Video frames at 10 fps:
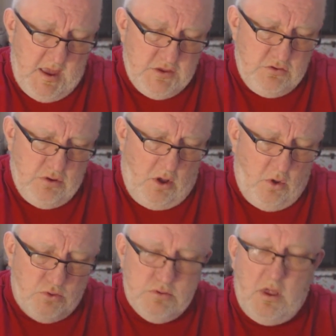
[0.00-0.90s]
and you
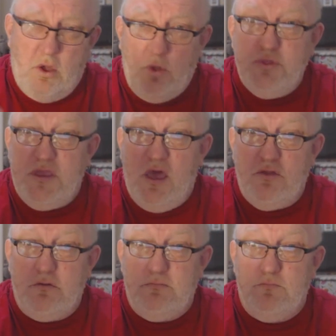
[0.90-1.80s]
hold the
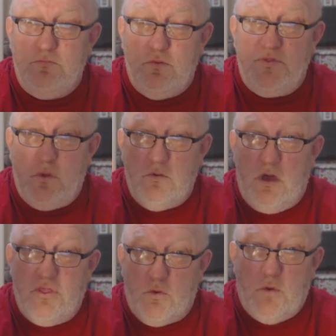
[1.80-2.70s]
other with the
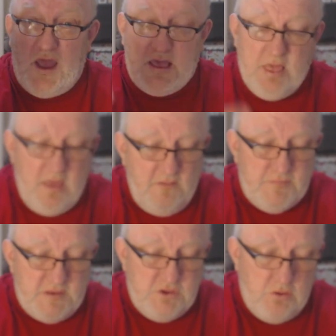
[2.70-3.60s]
other white
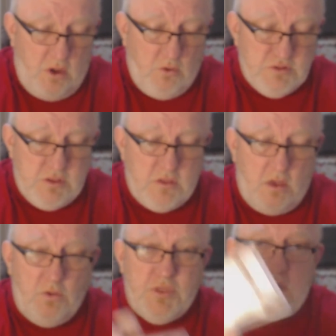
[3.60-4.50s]
glove, and you hold
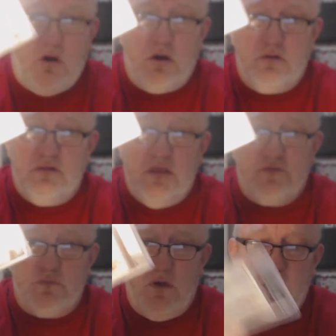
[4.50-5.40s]
the card
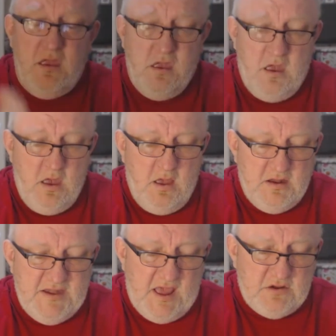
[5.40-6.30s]
this way
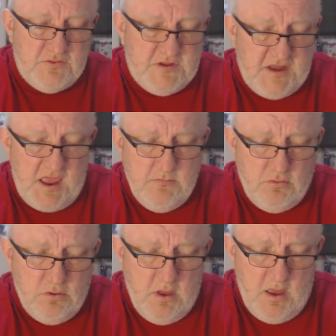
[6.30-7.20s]
down on the
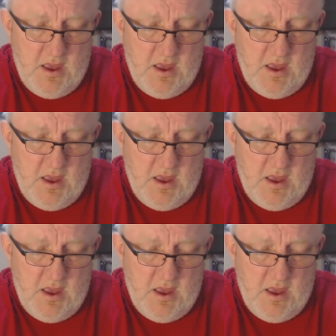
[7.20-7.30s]
table,